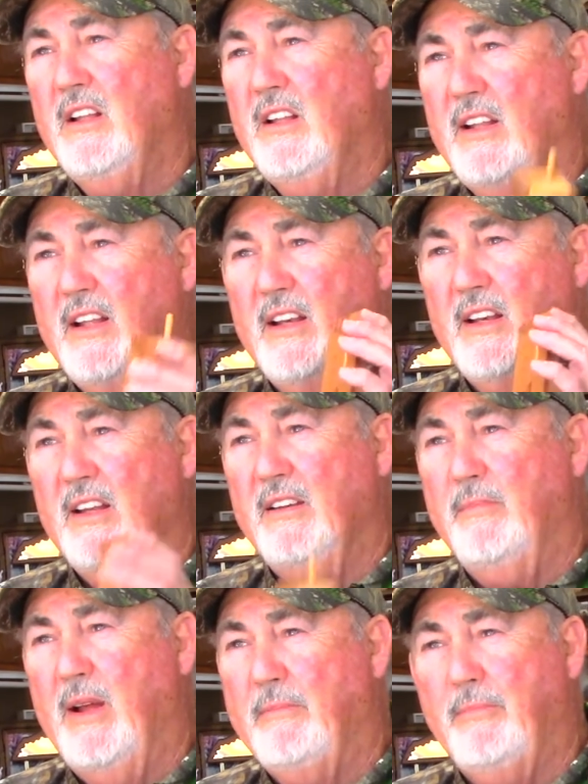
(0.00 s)
And
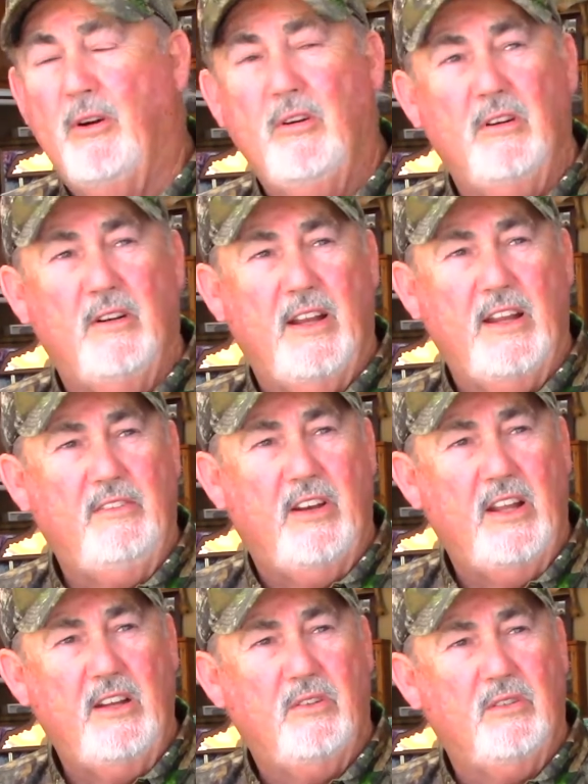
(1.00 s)
my partner, David
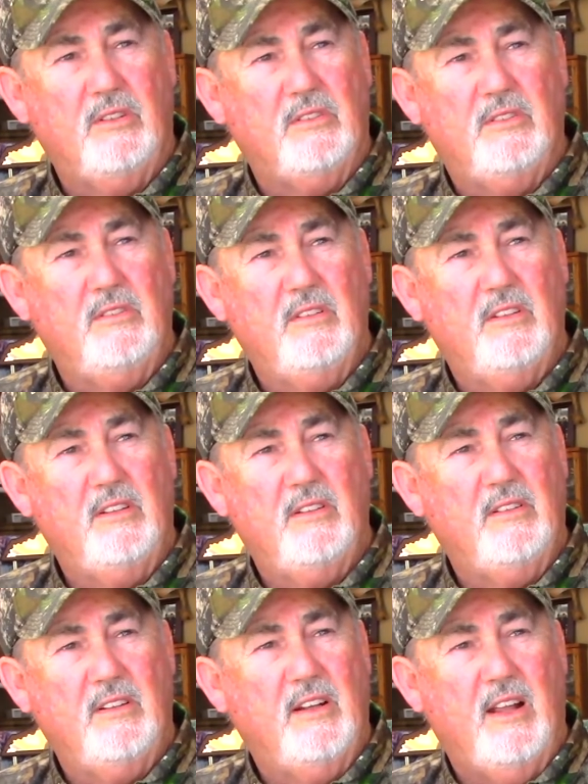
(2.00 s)
Hale,
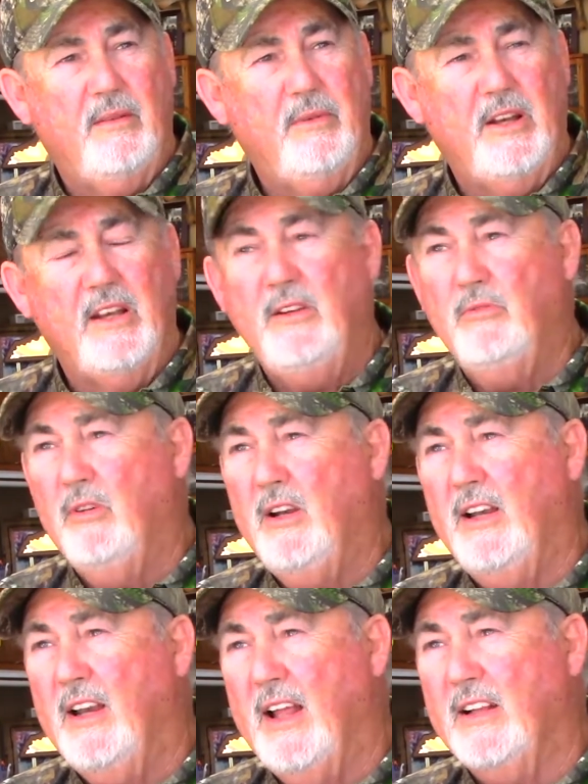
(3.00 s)
he
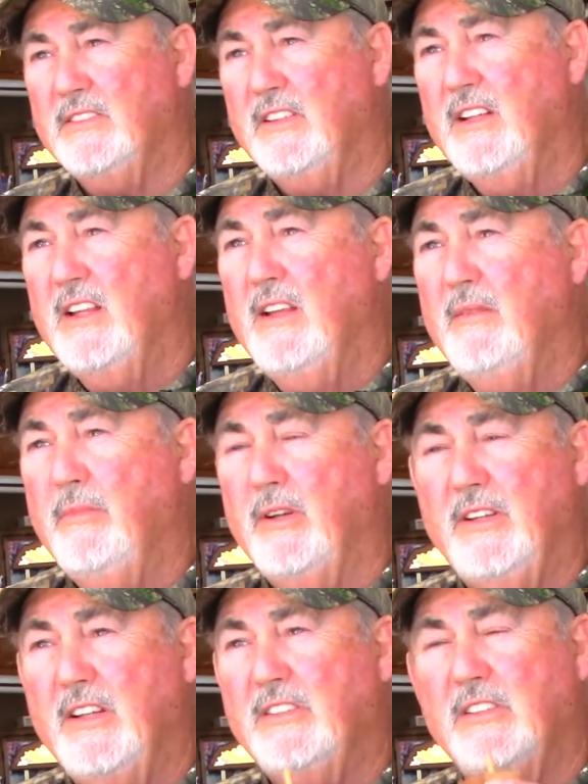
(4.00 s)
really likes it. But
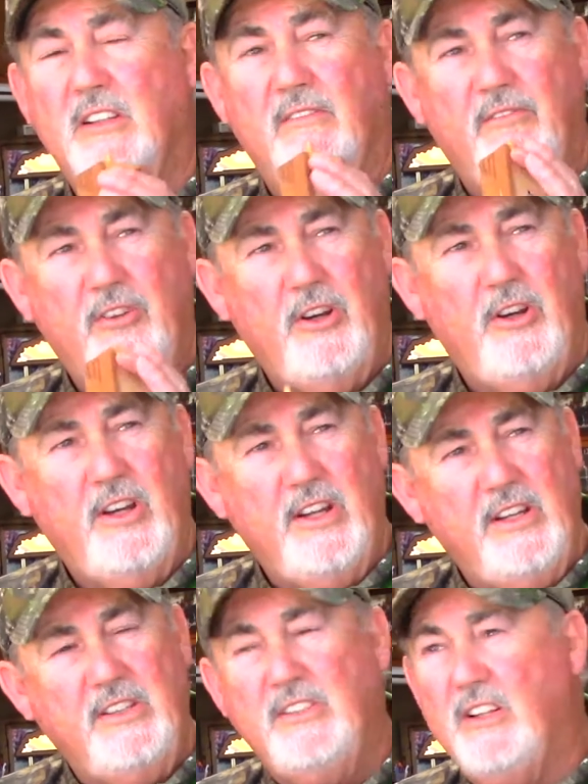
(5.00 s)
this is a very
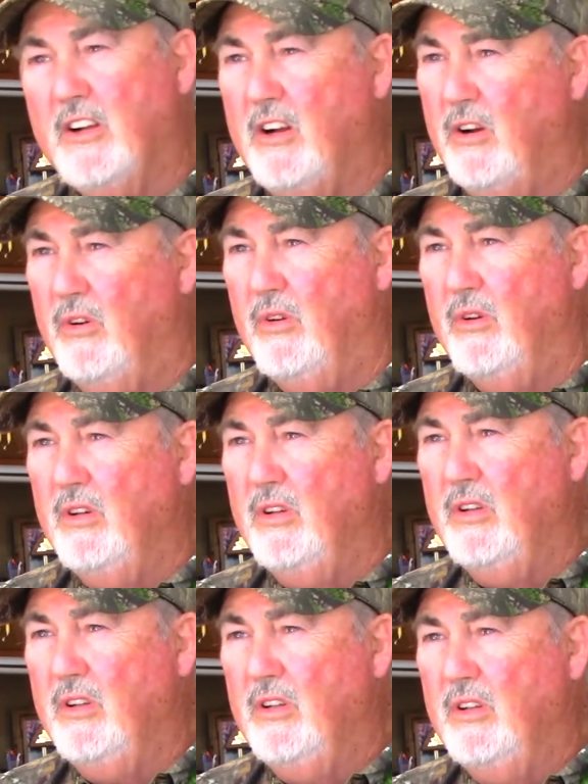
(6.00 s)
easy call
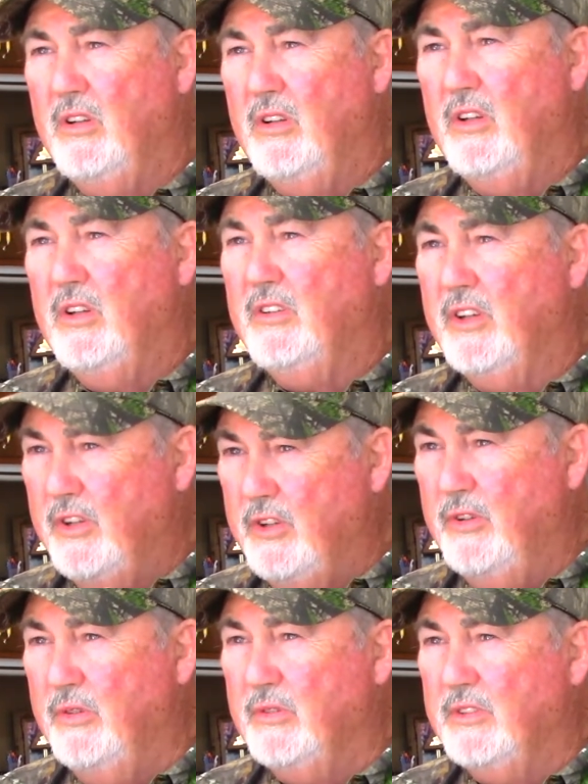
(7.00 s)
to
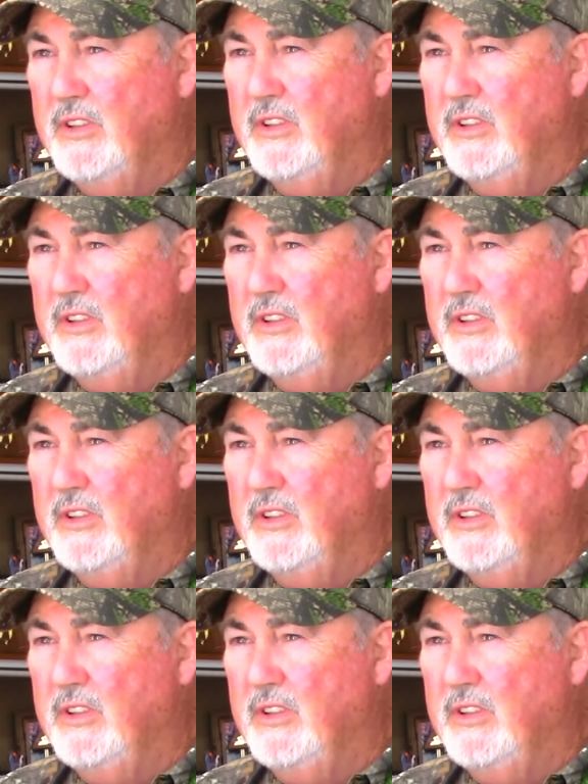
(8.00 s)
use.